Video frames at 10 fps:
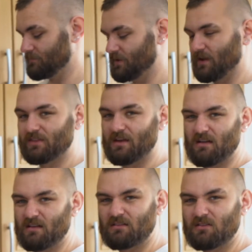Like that
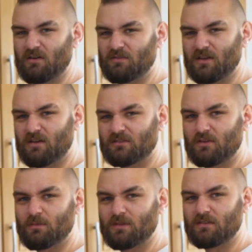kind of coffee ice
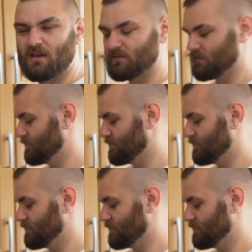creamy stuff.